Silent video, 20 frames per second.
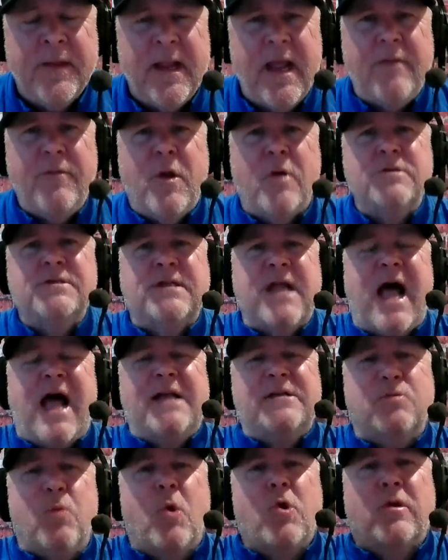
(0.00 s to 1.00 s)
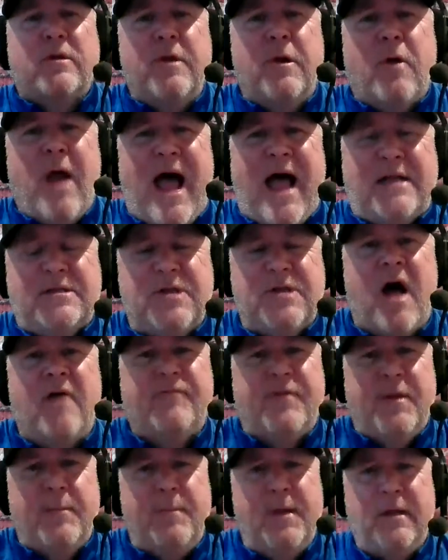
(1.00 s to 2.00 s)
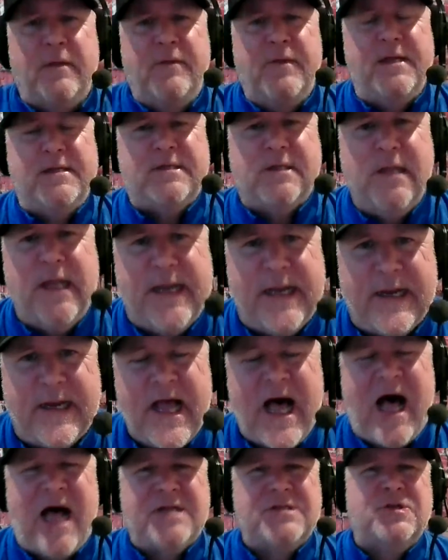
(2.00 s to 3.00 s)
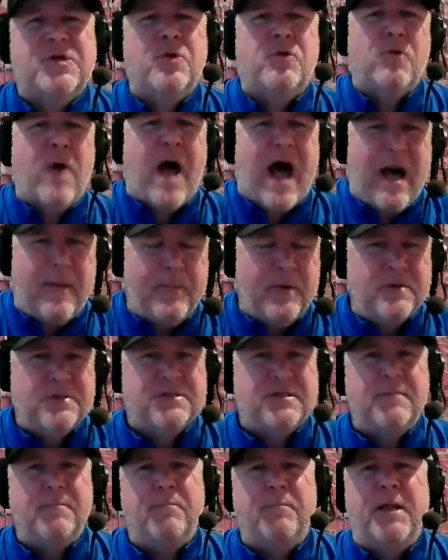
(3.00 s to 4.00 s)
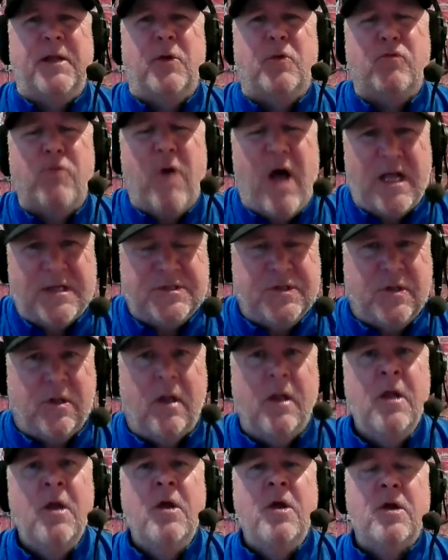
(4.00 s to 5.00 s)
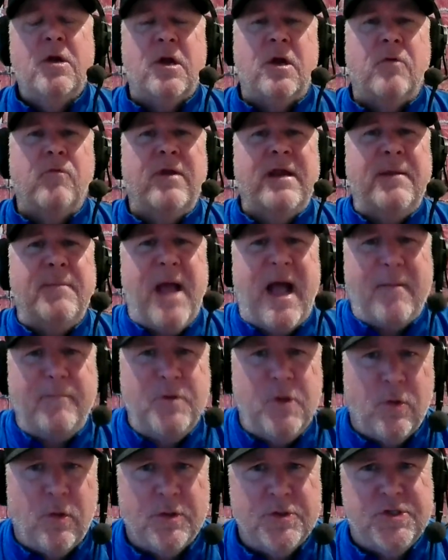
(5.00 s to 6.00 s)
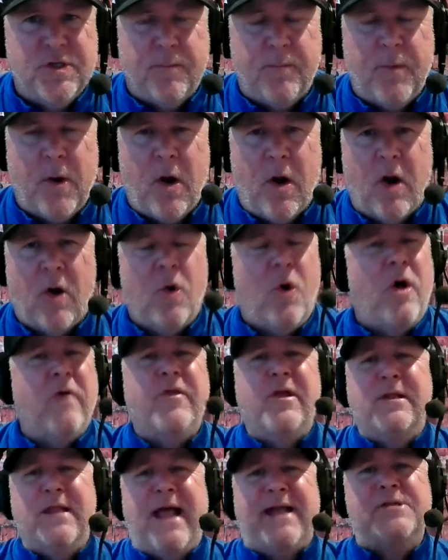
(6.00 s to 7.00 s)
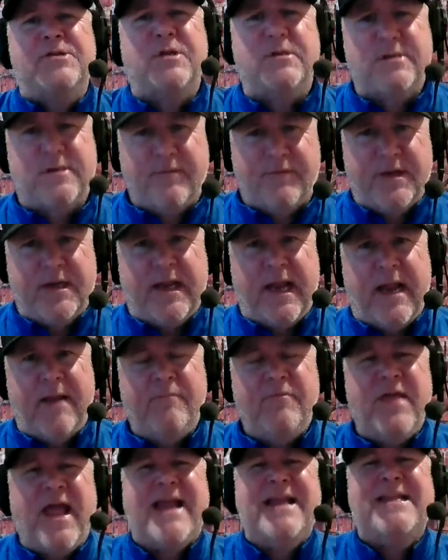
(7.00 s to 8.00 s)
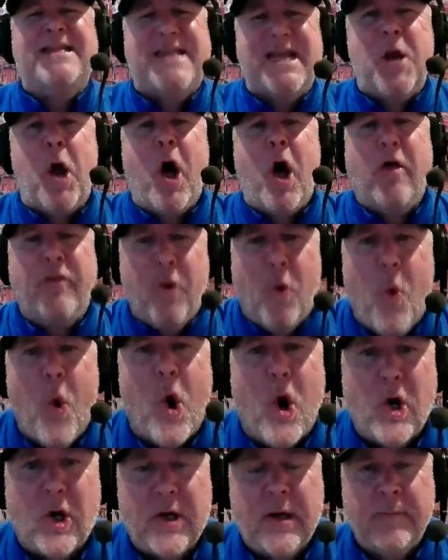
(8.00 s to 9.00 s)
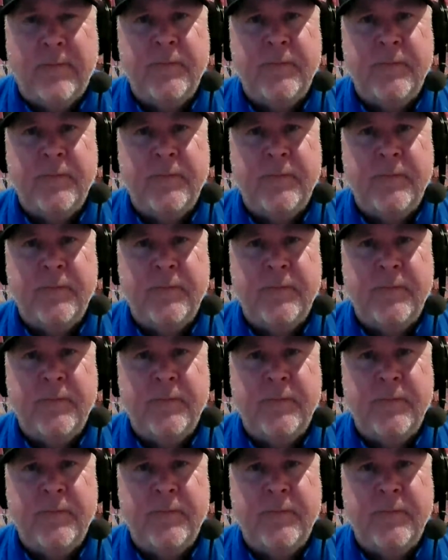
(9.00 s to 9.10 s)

And those guys worked their ass off to build this league. Oscar Robertson, Bill Russell, Kareem Abdul-Jabbar, all the legends of the game. They did all the work.